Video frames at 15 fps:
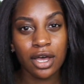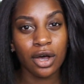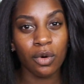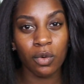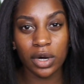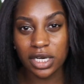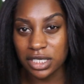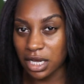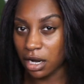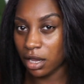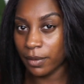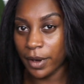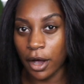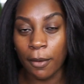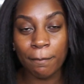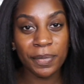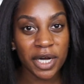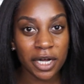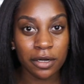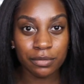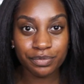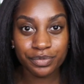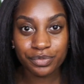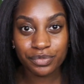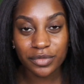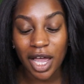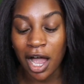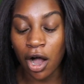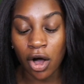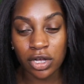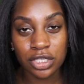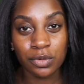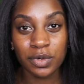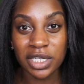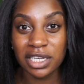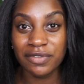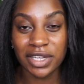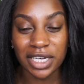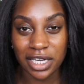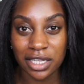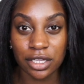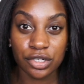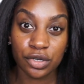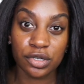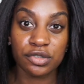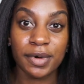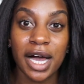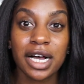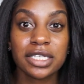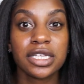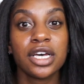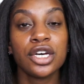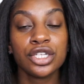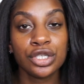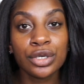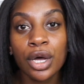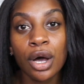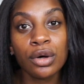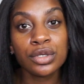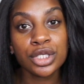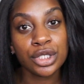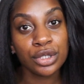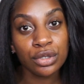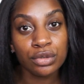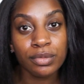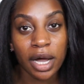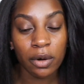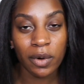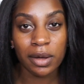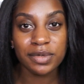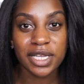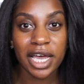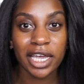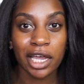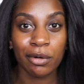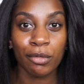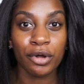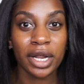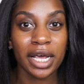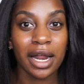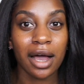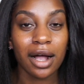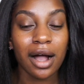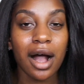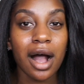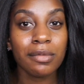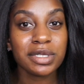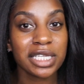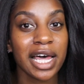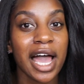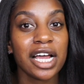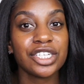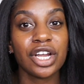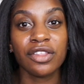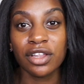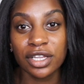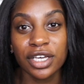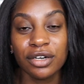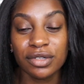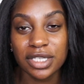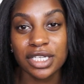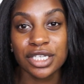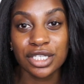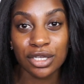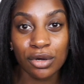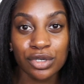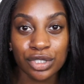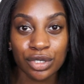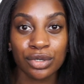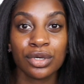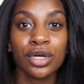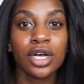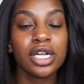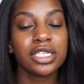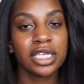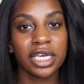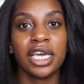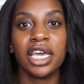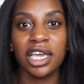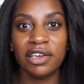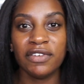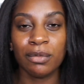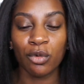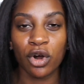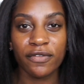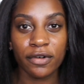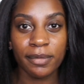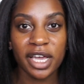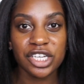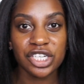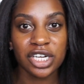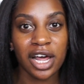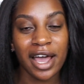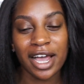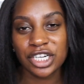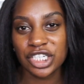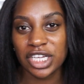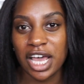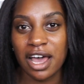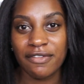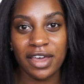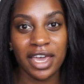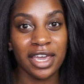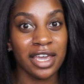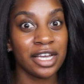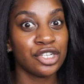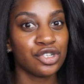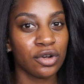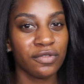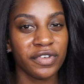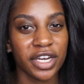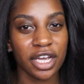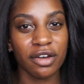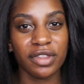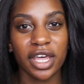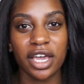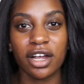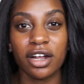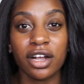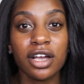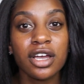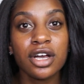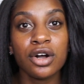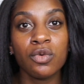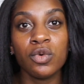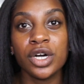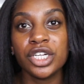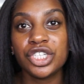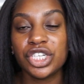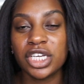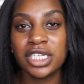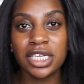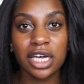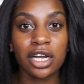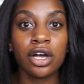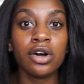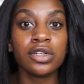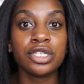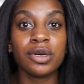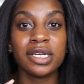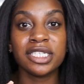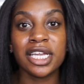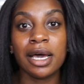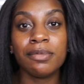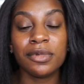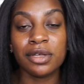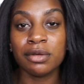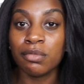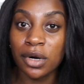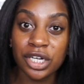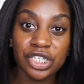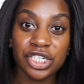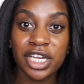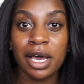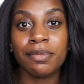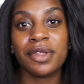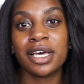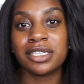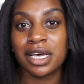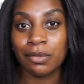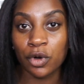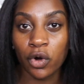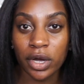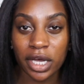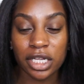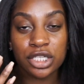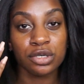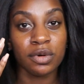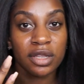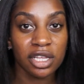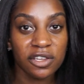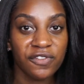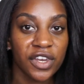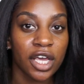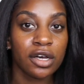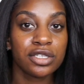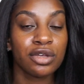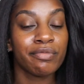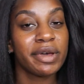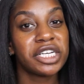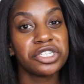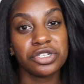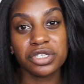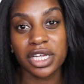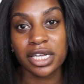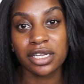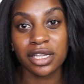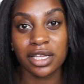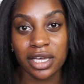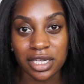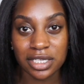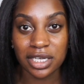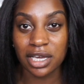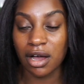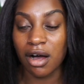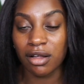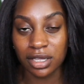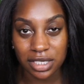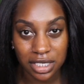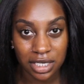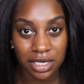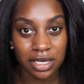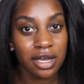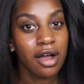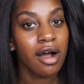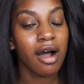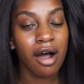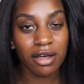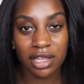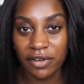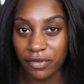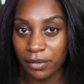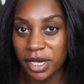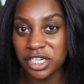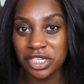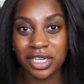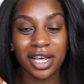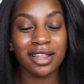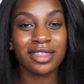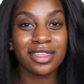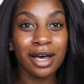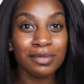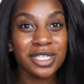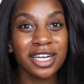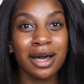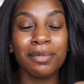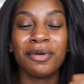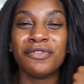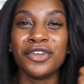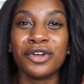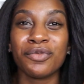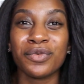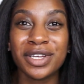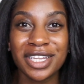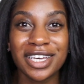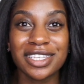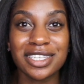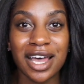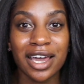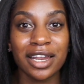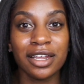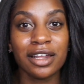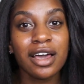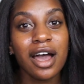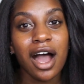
What is that all about? But I also will leave a link in the description box to go to my website, kameronmonet.com/thelegalteasocial, to get even more information. I actually have a intro video there, which isn't going to go into as much depth as I'm going into in this video. So make sure you stay to the end to get all the tea, all the information, and thumbs it up if you're really excited.